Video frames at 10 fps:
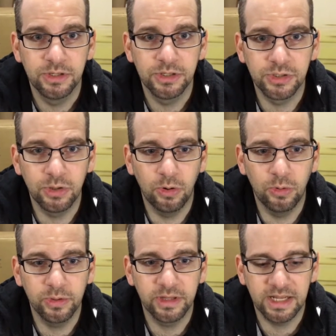
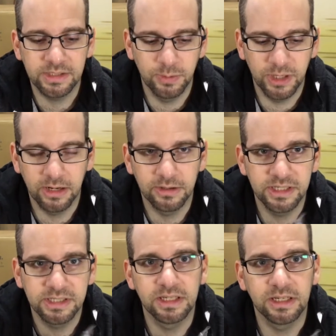So that's where
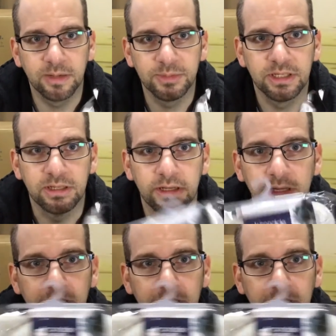this thing comes in.